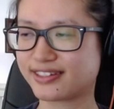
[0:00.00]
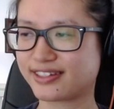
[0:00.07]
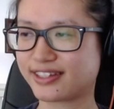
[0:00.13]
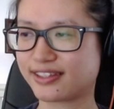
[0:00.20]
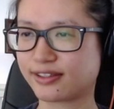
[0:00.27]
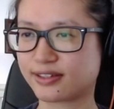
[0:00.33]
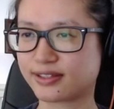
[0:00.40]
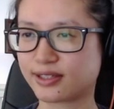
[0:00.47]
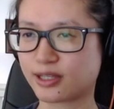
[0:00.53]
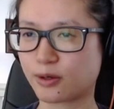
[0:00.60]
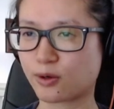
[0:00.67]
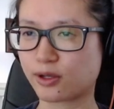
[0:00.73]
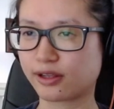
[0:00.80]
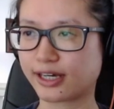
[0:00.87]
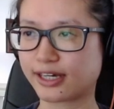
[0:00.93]
unless they
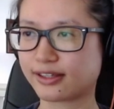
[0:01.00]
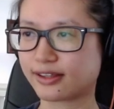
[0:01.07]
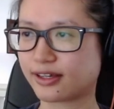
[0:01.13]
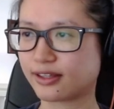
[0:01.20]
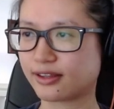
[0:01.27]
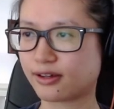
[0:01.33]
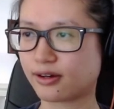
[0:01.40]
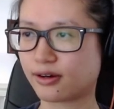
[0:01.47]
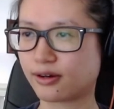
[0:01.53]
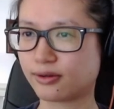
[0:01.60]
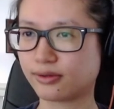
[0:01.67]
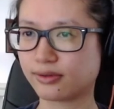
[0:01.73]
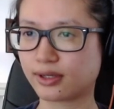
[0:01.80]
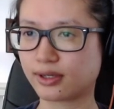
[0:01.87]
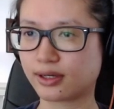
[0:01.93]
were like that the
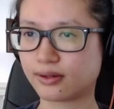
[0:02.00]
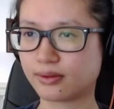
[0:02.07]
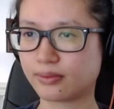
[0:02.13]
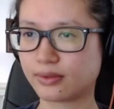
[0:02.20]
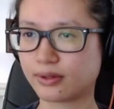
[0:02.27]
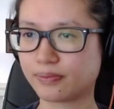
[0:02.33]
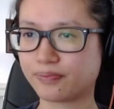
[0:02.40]
whole time.